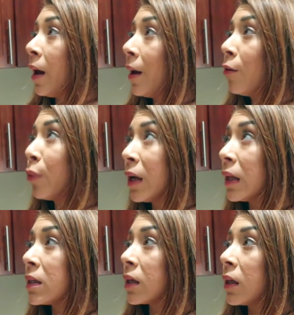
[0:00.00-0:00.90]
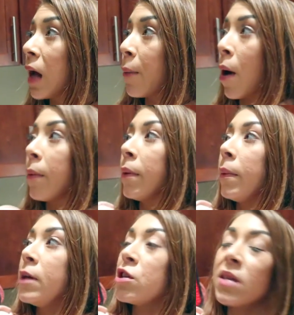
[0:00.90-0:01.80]
And realistically, I
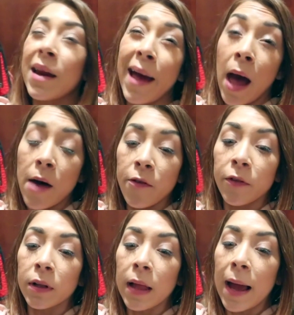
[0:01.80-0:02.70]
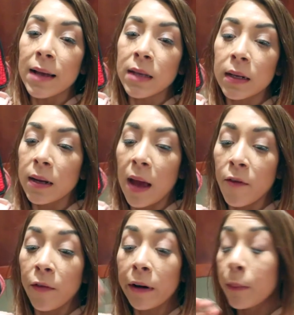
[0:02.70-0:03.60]
probably just had a half of a glass. I didn't
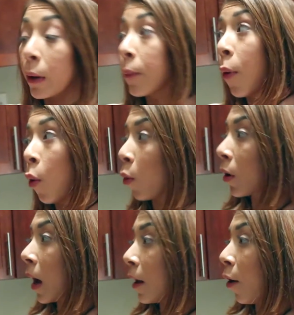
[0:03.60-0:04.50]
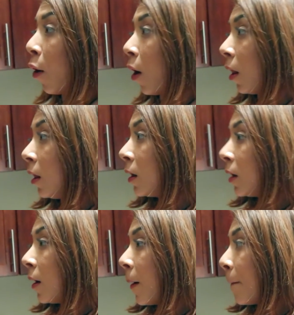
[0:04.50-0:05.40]
have a very big pour at all.
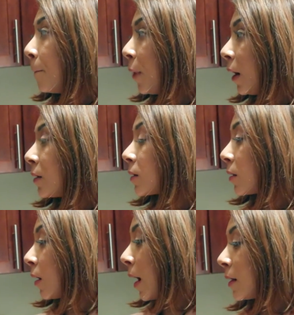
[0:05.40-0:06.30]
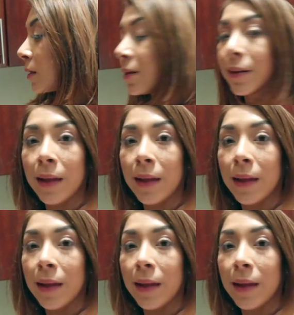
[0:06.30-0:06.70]
But I still